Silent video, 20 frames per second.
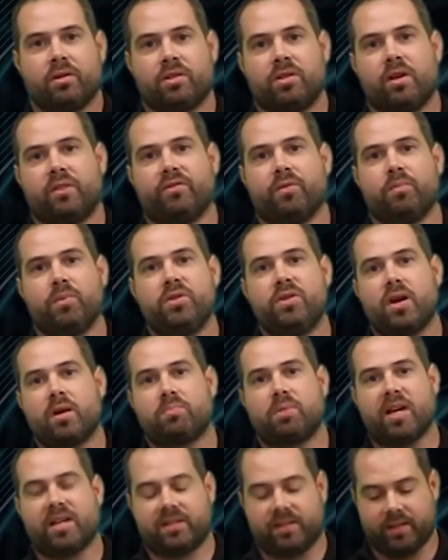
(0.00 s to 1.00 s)
Sean from Blue
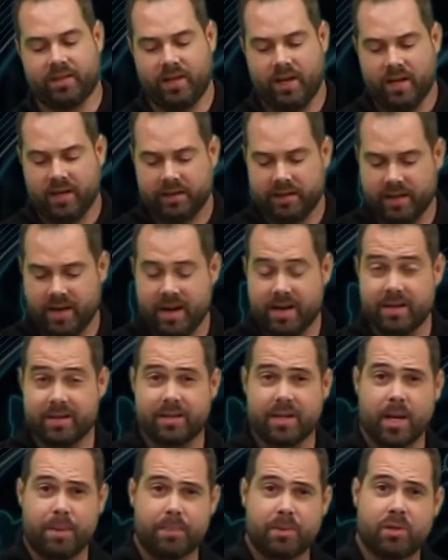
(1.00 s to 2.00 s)
Dog Blasting. Today
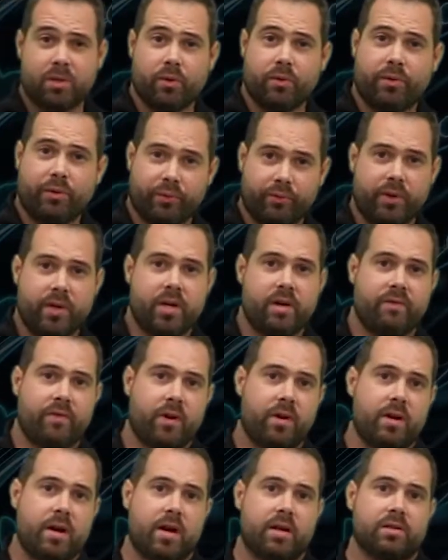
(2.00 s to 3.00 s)
is episode 3 of
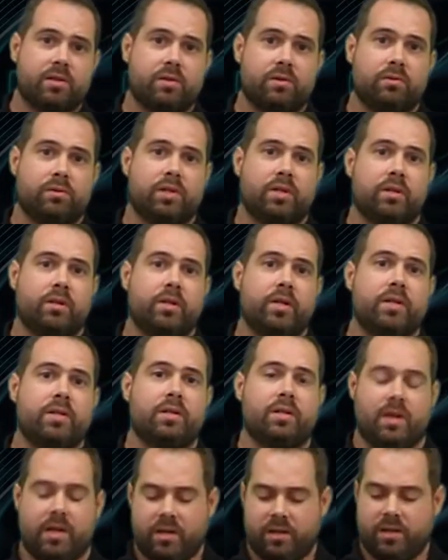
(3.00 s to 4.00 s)
our nozzle
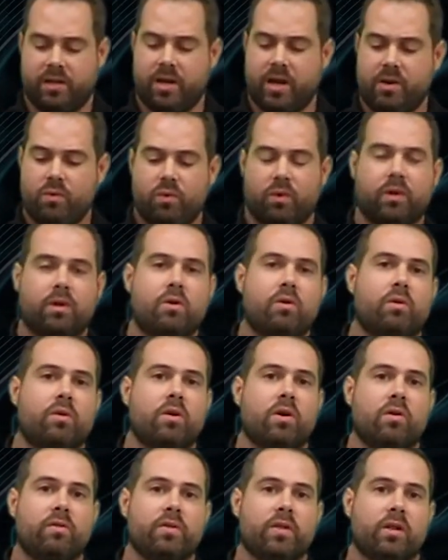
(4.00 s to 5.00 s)
series. Today we're going
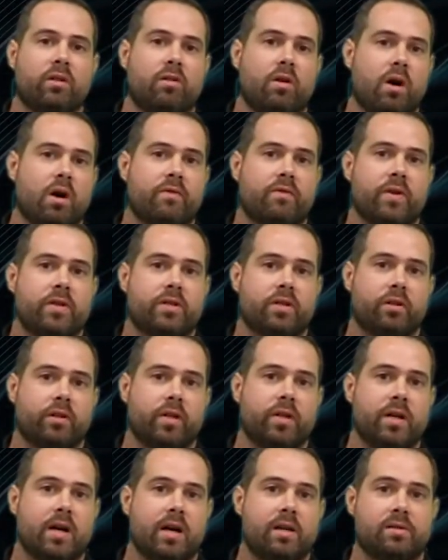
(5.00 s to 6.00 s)
over the Long
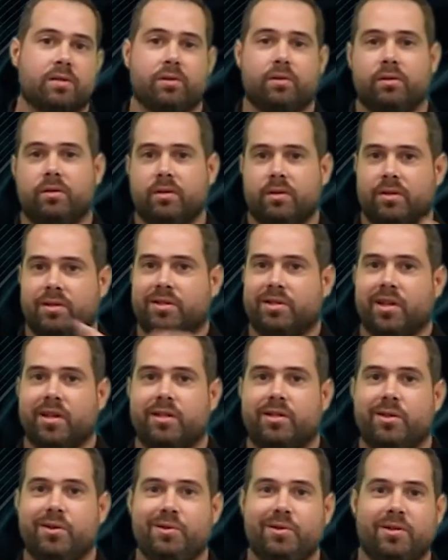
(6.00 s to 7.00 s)
Venturi nozzle. Stay
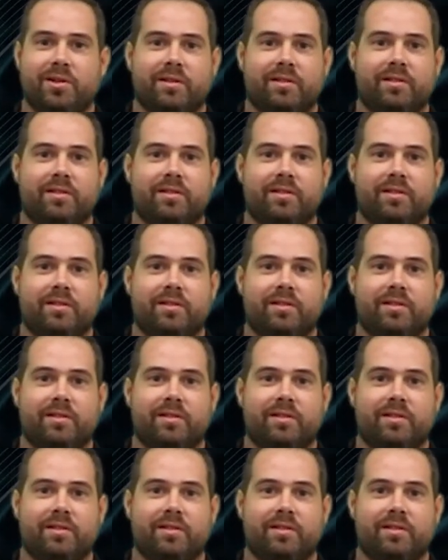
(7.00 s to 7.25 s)
tuned.